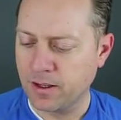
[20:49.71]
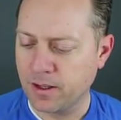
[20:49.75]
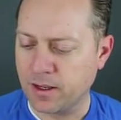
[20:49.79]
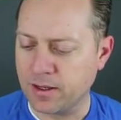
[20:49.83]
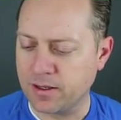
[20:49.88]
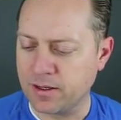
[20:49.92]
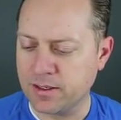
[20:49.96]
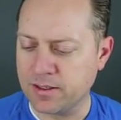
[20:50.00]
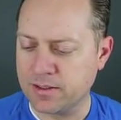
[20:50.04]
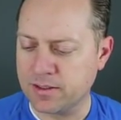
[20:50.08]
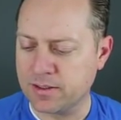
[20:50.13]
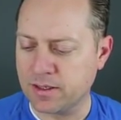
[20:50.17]

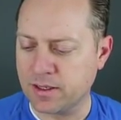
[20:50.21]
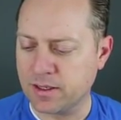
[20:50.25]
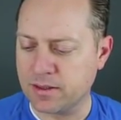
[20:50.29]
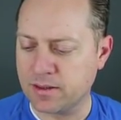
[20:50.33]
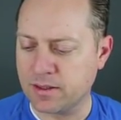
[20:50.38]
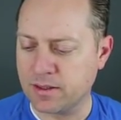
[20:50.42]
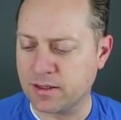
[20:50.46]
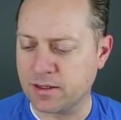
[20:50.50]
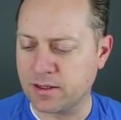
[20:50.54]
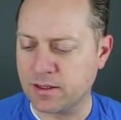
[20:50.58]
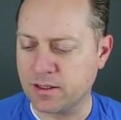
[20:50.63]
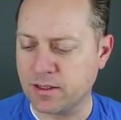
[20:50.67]
And he said
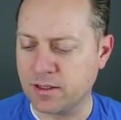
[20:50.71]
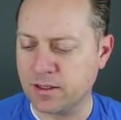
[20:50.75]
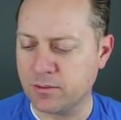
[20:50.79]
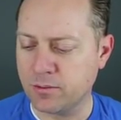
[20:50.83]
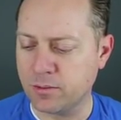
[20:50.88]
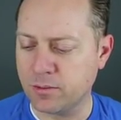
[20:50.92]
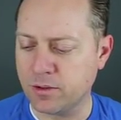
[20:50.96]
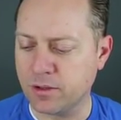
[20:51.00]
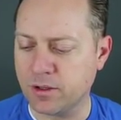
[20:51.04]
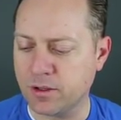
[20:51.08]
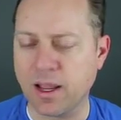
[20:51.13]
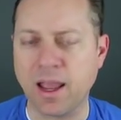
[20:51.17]
that he
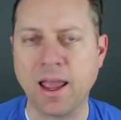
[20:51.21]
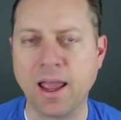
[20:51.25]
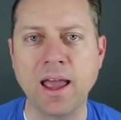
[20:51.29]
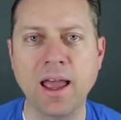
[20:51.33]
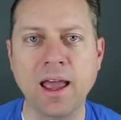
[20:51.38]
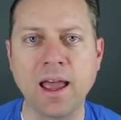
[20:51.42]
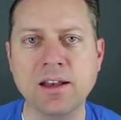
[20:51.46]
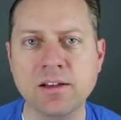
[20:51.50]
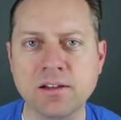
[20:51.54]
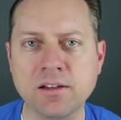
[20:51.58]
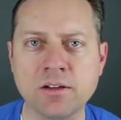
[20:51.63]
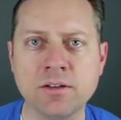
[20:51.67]
would
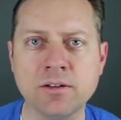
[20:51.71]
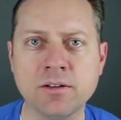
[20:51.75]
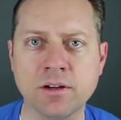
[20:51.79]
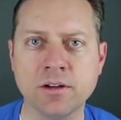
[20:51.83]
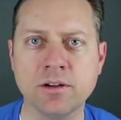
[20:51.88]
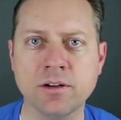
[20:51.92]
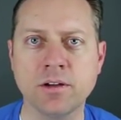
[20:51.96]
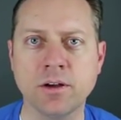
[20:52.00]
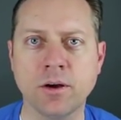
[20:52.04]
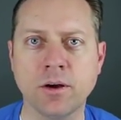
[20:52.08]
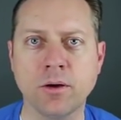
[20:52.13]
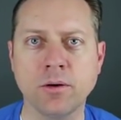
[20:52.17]
add to
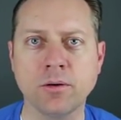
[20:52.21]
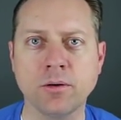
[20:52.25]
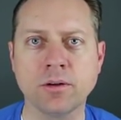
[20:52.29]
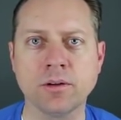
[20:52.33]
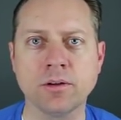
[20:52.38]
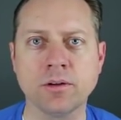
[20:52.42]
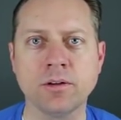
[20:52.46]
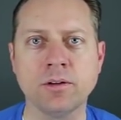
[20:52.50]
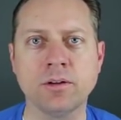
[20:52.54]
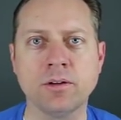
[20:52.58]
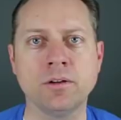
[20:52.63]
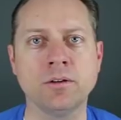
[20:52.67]
their yoke,
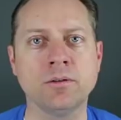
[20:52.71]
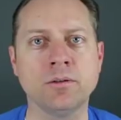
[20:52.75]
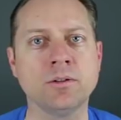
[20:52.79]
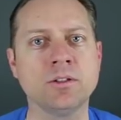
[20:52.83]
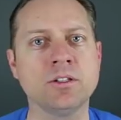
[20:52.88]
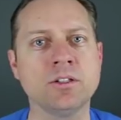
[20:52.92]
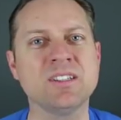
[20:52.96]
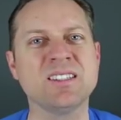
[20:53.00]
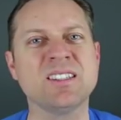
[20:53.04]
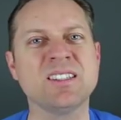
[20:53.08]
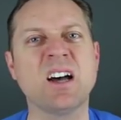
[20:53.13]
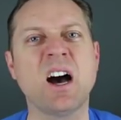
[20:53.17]

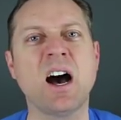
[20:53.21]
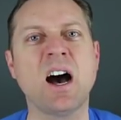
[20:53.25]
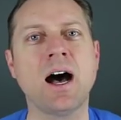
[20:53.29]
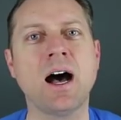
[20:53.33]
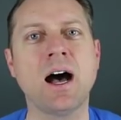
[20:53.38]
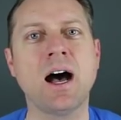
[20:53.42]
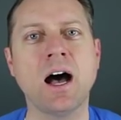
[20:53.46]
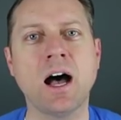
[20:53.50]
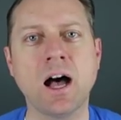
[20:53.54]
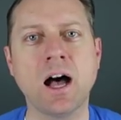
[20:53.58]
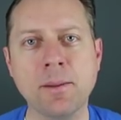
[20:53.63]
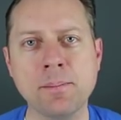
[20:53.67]
which is the
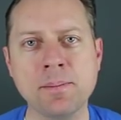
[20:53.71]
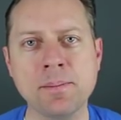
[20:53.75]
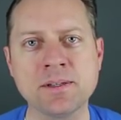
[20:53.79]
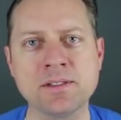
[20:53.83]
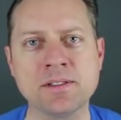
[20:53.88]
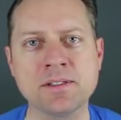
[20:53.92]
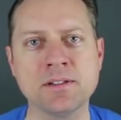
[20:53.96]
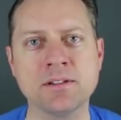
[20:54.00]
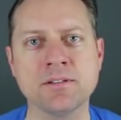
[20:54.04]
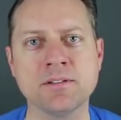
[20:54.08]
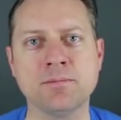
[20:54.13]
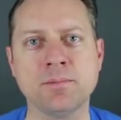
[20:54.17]

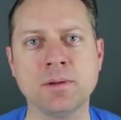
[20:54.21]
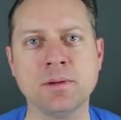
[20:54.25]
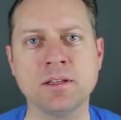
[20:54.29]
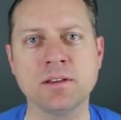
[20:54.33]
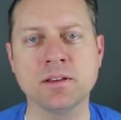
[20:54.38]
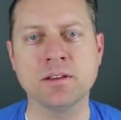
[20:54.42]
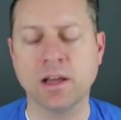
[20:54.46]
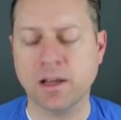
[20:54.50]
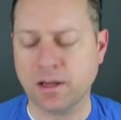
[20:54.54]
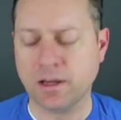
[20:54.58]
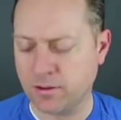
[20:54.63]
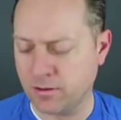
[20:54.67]
opposite of
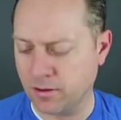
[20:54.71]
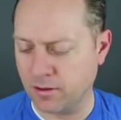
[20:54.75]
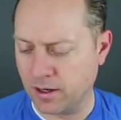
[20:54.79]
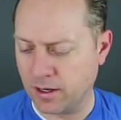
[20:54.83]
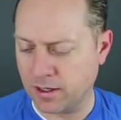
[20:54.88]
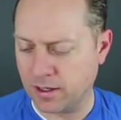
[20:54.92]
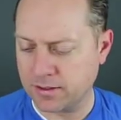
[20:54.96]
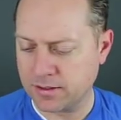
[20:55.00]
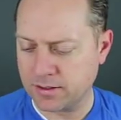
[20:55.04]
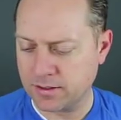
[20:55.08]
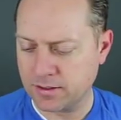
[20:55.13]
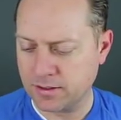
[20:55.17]
being like
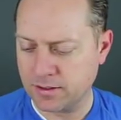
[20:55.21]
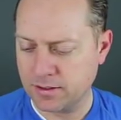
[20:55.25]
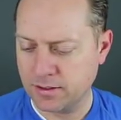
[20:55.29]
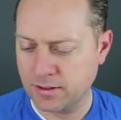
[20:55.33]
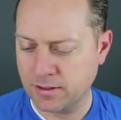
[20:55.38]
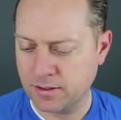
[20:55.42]
Christ,